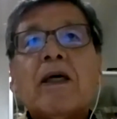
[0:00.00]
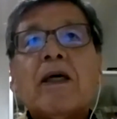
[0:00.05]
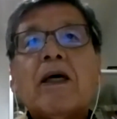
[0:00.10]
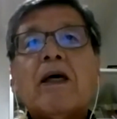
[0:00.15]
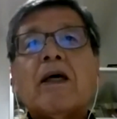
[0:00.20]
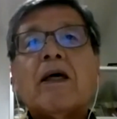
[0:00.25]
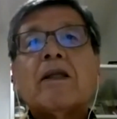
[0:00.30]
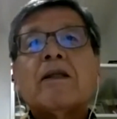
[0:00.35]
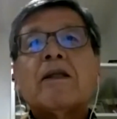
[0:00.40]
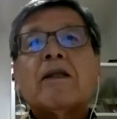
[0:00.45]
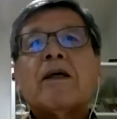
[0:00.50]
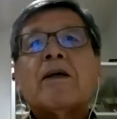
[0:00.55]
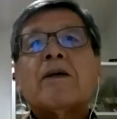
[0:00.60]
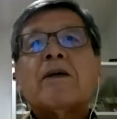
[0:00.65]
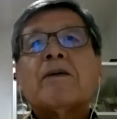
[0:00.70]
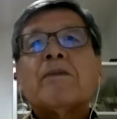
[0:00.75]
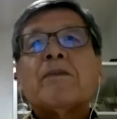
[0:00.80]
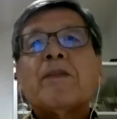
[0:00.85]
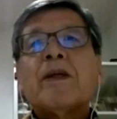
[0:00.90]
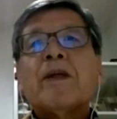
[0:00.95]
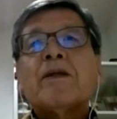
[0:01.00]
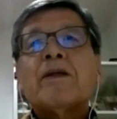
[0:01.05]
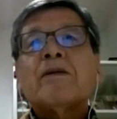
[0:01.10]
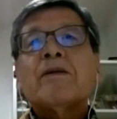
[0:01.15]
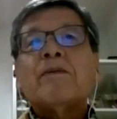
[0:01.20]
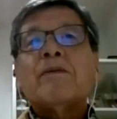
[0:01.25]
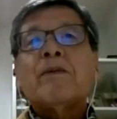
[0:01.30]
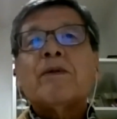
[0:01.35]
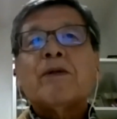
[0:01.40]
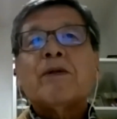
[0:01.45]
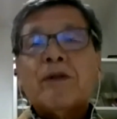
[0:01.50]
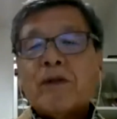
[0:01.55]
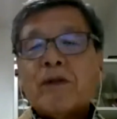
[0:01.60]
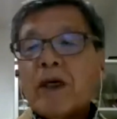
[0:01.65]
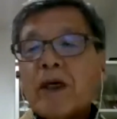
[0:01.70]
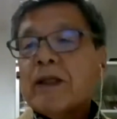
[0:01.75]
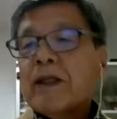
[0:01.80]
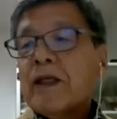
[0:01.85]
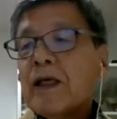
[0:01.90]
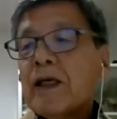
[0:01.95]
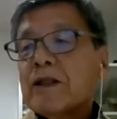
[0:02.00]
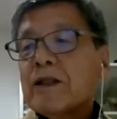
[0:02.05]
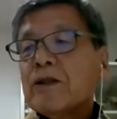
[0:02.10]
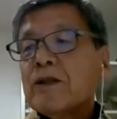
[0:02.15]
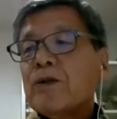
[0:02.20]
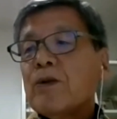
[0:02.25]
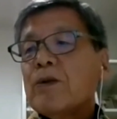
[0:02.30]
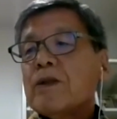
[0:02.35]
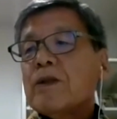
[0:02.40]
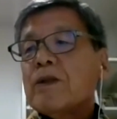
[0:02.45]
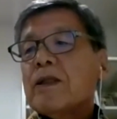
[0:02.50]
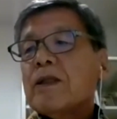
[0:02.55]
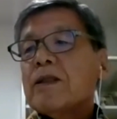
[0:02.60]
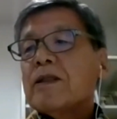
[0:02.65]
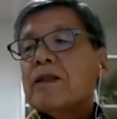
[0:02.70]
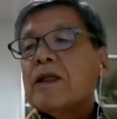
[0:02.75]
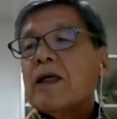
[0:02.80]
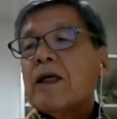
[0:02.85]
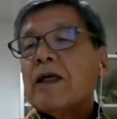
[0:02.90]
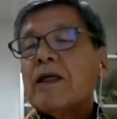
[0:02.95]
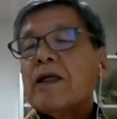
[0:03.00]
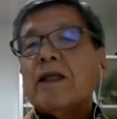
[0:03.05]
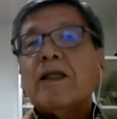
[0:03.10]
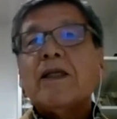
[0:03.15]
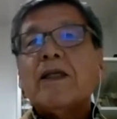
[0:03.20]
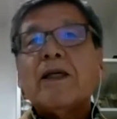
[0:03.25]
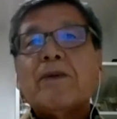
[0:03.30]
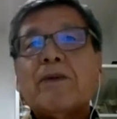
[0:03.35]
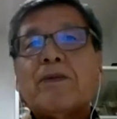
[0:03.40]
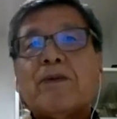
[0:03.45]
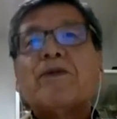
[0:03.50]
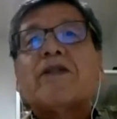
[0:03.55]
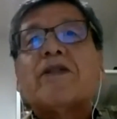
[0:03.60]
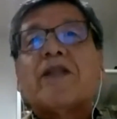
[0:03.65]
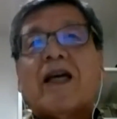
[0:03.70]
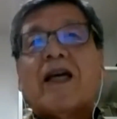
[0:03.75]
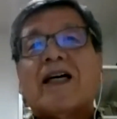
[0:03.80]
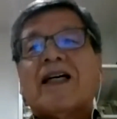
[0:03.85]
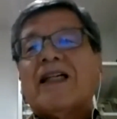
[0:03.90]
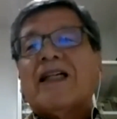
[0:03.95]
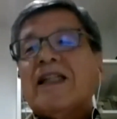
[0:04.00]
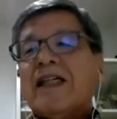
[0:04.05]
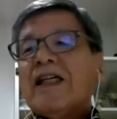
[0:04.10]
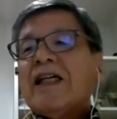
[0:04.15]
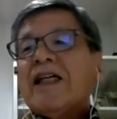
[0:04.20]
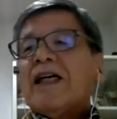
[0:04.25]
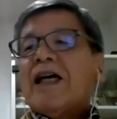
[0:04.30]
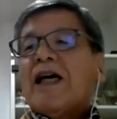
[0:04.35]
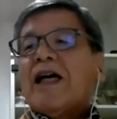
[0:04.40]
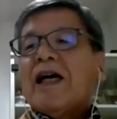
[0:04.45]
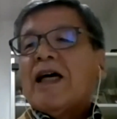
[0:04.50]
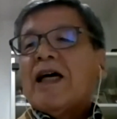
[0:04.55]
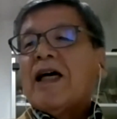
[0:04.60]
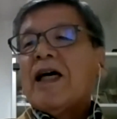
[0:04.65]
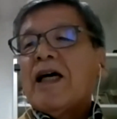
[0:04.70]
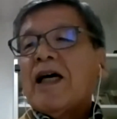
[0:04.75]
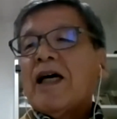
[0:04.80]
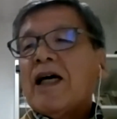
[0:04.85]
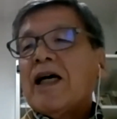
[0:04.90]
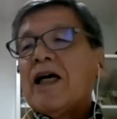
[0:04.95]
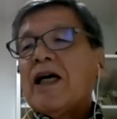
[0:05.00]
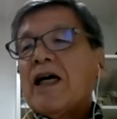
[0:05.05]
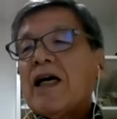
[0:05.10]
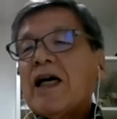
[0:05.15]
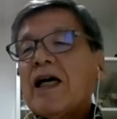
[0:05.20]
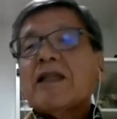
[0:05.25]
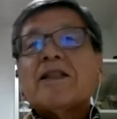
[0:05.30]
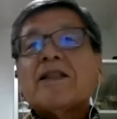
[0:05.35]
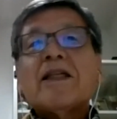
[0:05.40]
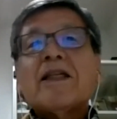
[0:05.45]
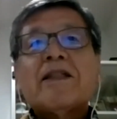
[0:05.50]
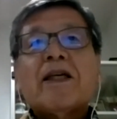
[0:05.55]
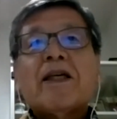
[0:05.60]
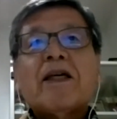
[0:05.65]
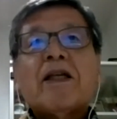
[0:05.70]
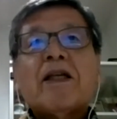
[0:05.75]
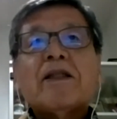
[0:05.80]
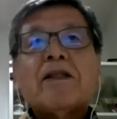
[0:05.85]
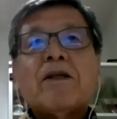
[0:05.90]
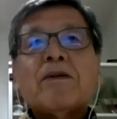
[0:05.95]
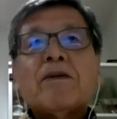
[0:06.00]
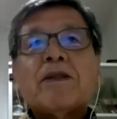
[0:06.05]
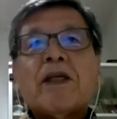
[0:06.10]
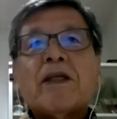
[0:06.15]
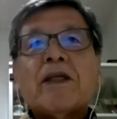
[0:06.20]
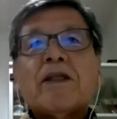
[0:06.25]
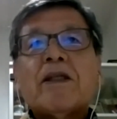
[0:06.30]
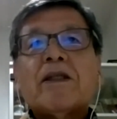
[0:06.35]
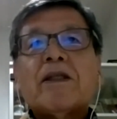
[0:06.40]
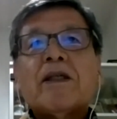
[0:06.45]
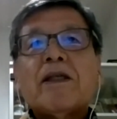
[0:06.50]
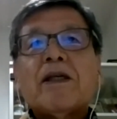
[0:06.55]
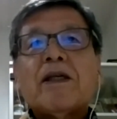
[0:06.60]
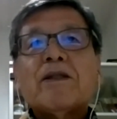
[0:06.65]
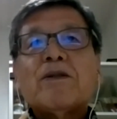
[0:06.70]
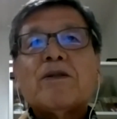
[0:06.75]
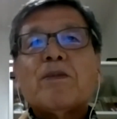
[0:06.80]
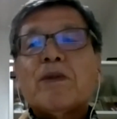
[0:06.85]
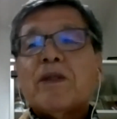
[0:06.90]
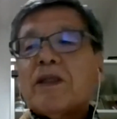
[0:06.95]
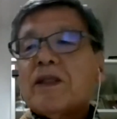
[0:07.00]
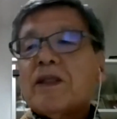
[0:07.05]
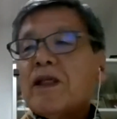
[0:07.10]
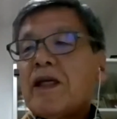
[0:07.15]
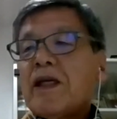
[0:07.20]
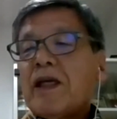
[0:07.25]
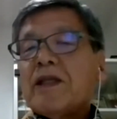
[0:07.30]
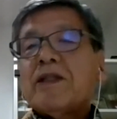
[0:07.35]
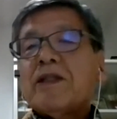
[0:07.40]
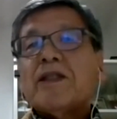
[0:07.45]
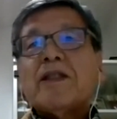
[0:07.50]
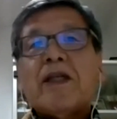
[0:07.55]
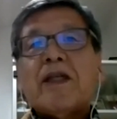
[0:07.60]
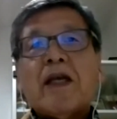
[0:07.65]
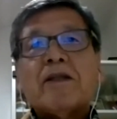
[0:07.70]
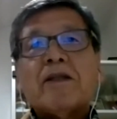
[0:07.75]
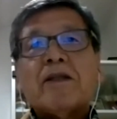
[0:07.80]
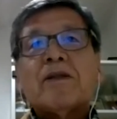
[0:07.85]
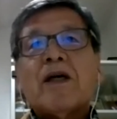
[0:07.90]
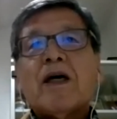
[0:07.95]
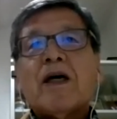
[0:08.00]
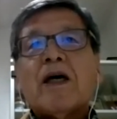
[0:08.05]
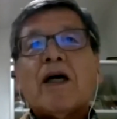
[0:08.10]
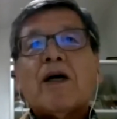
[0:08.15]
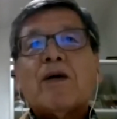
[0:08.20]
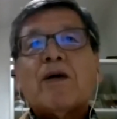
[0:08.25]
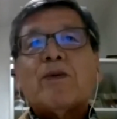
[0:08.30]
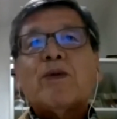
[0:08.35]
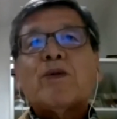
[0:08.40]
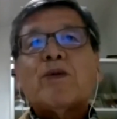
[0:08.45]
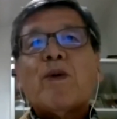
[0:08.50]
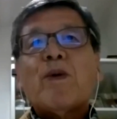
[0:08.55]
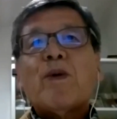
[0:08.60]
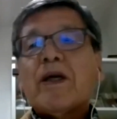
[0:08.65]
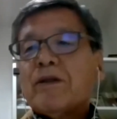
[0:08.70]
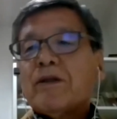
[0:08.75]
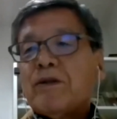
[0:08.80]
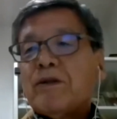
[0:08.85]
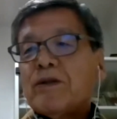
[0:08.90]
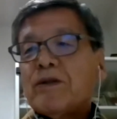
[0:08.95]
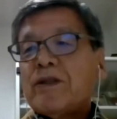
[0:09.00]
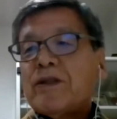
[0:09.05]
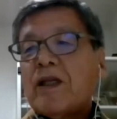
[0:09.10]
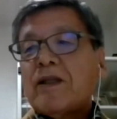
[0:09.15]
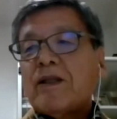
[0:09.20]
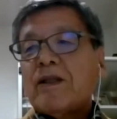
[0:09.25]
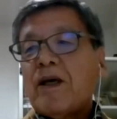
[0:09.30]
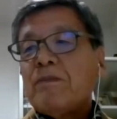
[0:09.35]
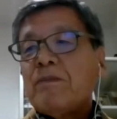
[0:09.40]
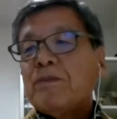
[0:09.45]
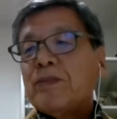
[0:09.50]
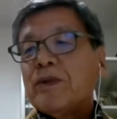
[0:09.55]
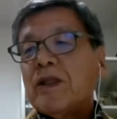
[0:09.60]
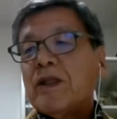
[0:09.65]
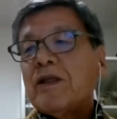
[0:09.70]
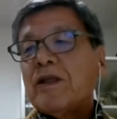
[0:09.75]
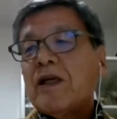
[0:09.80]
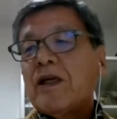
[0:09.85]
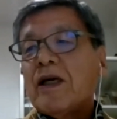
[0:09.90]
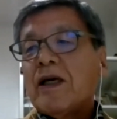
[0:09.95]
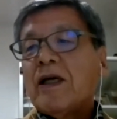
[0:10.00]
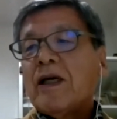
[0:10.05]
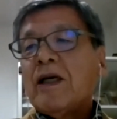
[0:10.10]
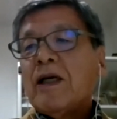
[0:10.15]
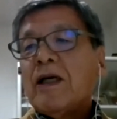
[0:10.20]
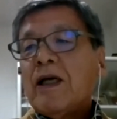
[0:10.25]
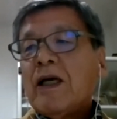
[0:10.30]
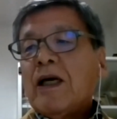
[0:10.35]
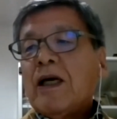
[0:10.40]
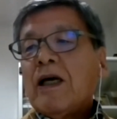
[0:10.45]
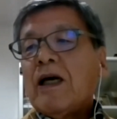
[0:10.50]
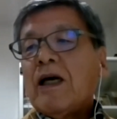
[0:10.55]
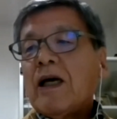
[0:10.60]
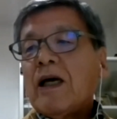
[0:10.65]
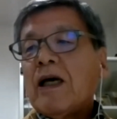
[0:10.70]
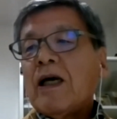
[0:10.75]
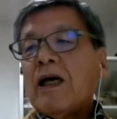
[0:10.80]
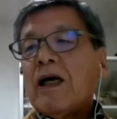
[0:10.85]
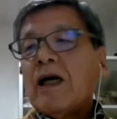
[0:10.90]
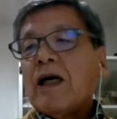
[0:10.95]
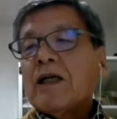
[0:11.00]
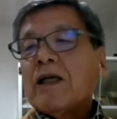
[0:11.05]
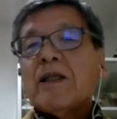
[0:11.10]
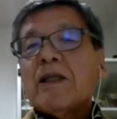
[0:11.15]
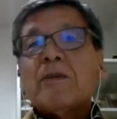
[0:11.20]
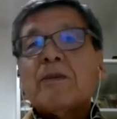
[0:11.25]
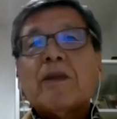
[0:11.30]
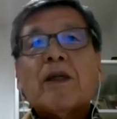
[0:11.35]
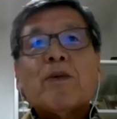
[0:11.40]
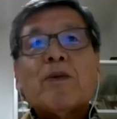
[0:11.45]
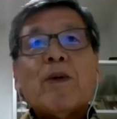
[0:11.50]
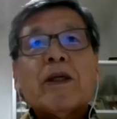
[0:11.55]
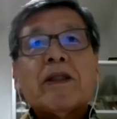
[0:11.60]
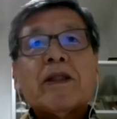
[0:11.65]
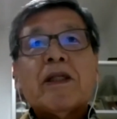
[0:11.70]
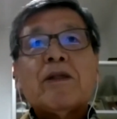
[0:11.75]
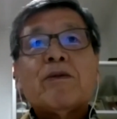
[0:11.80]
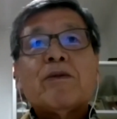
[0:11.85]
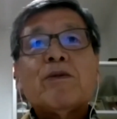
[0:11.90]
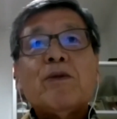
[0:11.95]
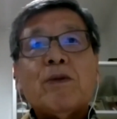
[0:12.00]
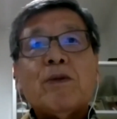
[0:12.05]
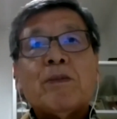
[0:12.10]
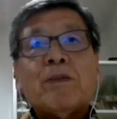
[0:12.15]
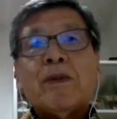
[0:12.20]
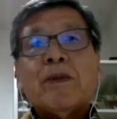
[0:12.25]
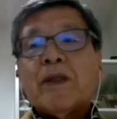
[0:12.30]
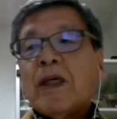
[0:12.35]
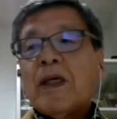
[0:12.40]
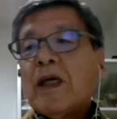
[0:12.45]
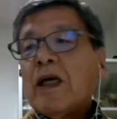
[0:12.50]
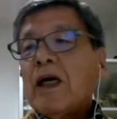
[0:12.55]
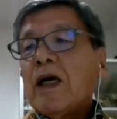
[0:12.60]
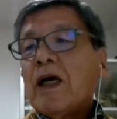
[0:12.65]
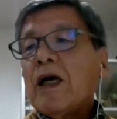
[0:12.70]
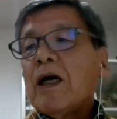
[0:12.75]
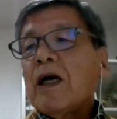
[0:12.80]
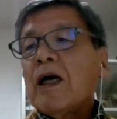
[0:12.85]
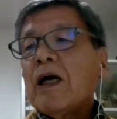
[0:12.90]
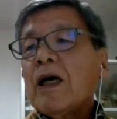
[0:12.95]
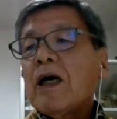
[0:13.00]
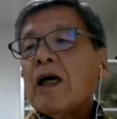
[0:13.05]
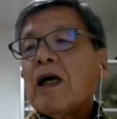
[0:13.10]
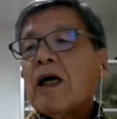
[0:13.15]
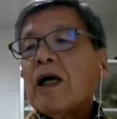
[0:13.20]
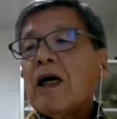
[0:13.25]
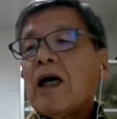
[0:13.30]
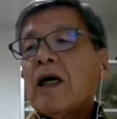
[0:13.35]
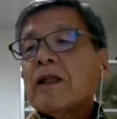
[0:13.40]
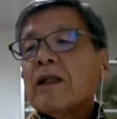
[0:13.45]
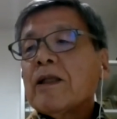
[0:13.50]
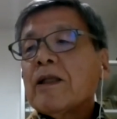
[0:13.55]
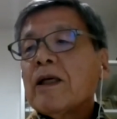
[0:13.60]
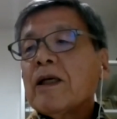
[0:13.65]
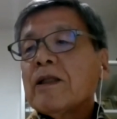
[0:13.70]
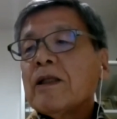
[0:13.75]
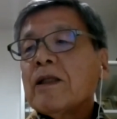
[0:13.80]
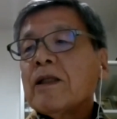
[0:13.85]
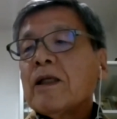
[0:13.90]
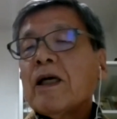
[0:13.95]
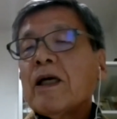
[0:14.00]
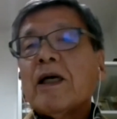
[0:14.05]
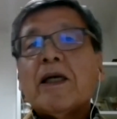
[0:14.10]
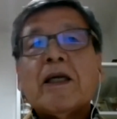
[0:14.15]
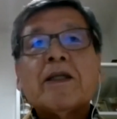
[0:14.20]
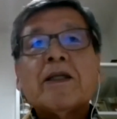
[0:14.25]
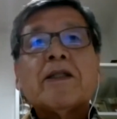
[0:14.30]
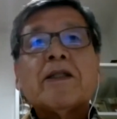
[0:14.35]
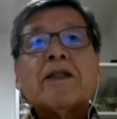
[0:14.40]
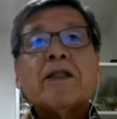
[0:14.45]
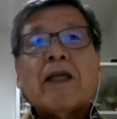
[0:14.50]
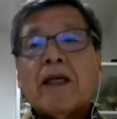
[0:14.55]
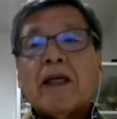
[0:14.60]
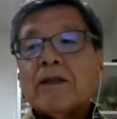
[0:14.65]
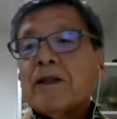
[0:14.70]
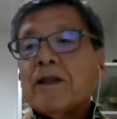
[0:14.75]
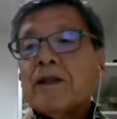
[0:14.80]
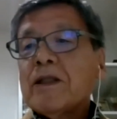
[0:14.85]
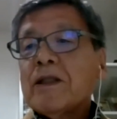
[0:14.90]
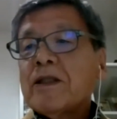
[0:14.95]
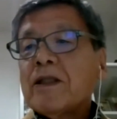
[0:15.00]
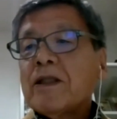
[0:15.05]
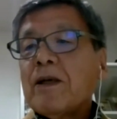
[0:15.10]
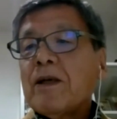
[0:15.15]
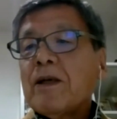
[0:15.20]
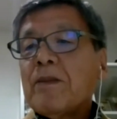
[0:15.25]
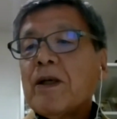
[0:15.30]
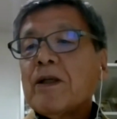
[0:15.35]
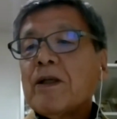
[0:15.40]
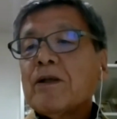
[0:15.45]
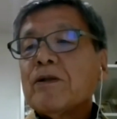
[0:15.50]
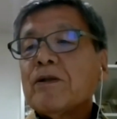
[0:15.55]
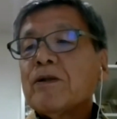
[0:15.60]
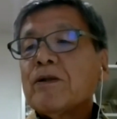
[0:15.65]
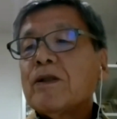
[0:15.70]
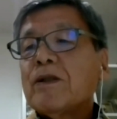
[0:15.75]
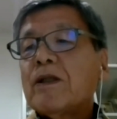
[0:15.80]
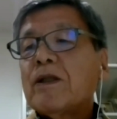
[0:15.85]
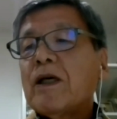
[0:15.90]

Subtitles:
and a very good idea, so that in the near future, as a secretariat of the ACN, we'd like to set up the several working group under the ACN. It's a very good